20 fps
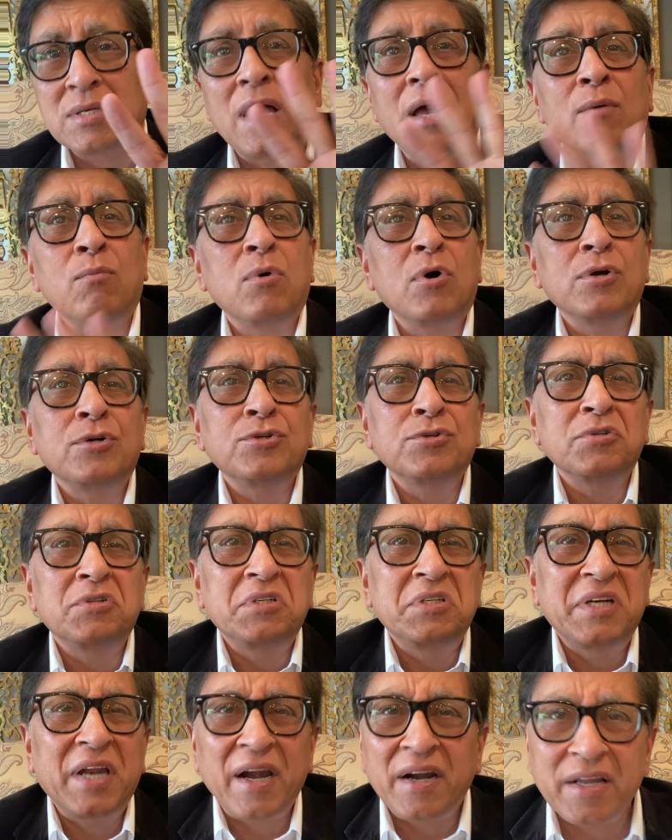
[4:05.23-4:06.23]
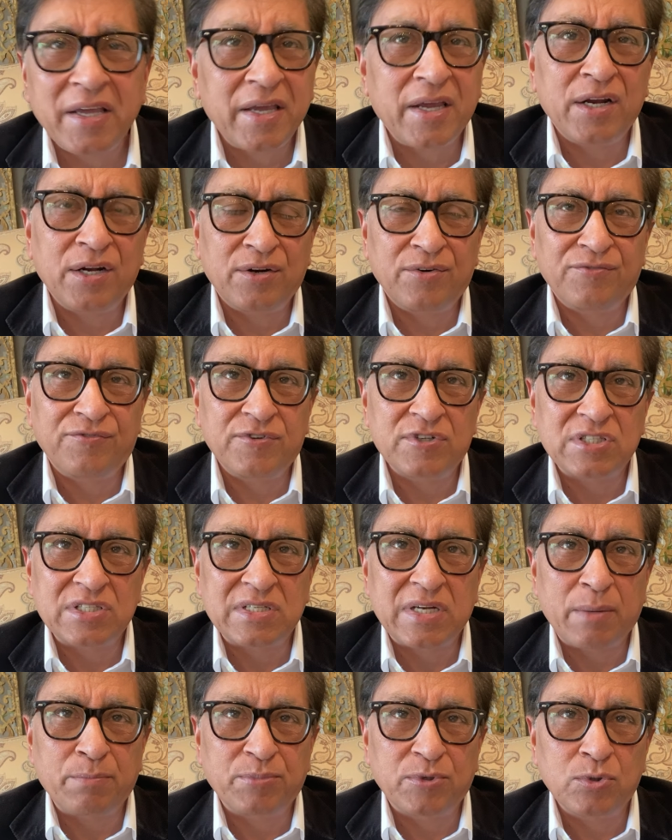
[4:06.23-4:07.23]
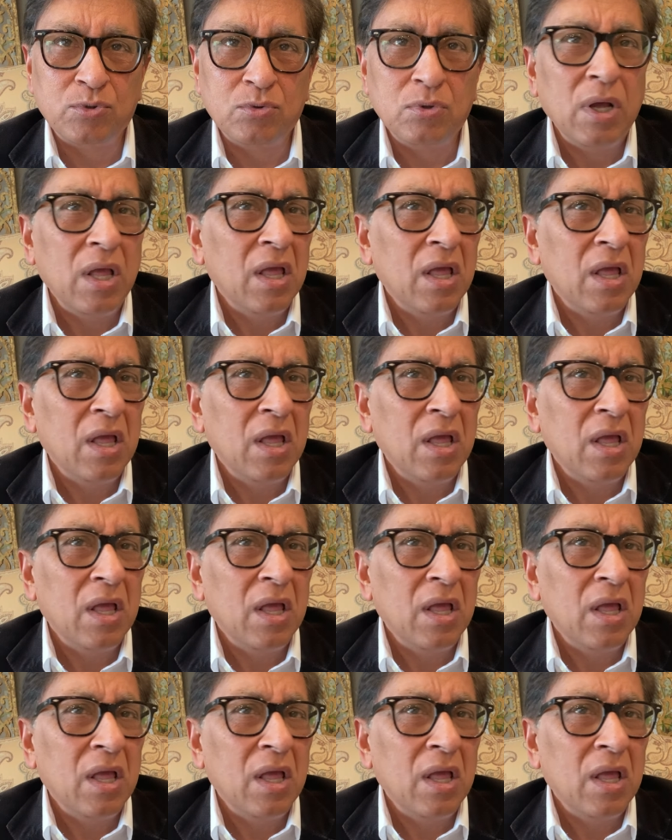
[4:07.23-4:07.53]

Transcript: I want you dedicated for Step 2,